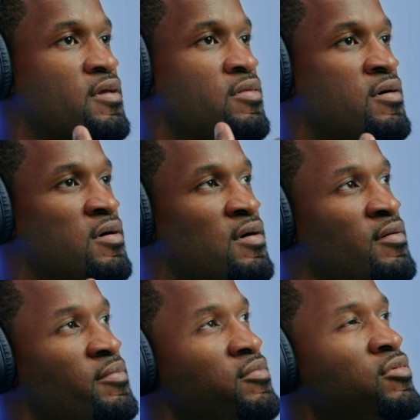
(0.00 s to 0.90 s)

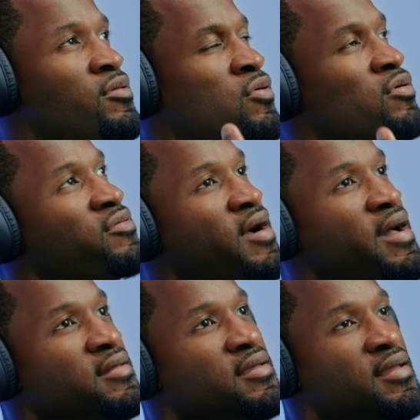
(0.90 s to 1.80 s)
the
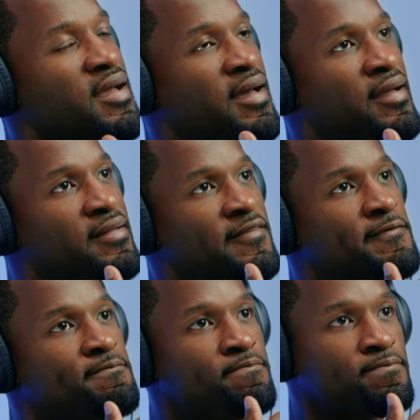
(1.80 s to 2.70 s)
notoriety and